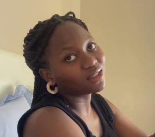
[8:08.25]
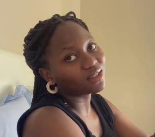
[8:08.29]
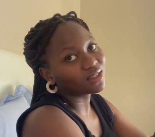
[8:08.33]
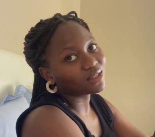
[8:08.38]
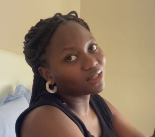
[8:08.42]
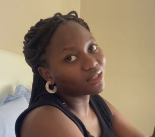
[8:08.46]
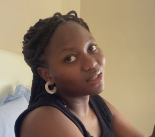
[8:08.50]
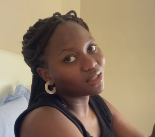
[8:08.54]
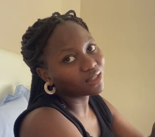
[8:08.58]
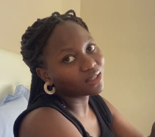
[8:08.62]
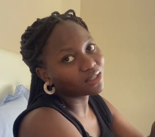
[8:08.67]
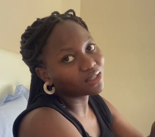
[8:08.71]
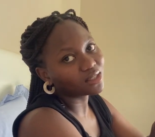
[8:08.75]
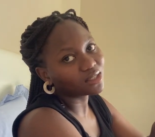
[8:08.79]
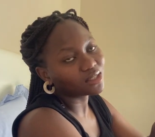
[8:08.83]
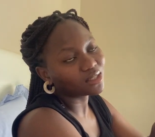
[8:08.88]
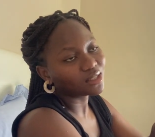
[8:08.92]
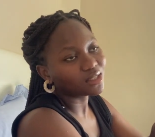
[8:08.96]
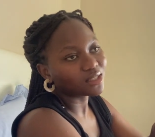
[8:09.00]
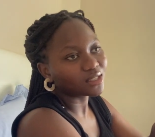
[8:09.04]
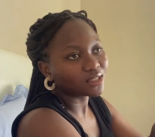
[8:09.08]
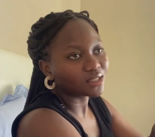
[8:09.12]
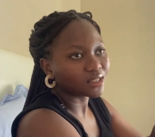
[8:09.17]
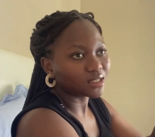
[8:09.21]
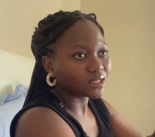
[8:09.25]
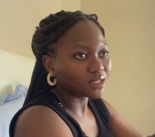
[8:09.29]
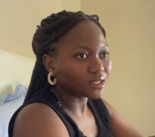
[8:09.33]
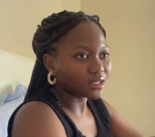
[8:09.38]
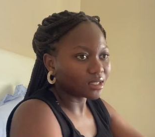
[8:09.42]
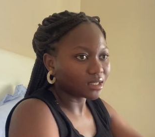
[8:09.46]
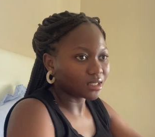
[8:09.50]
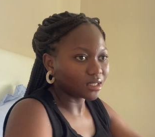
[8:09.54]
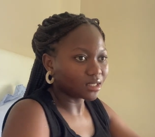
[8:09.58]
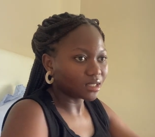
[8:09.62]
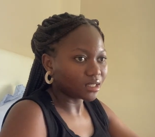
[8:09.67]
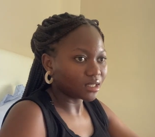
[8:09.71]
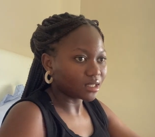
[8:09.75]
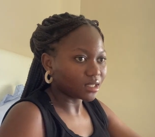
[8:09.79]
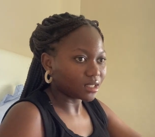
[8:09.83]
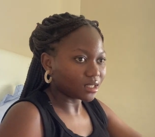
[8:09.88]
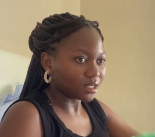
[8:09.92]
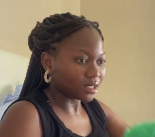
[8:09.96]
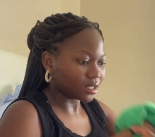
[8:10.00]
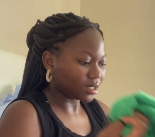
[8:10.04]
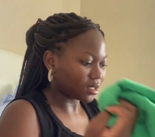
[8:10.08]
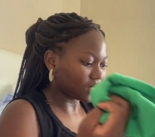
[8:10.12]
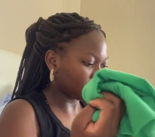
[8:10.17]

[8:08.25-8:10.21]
(silence)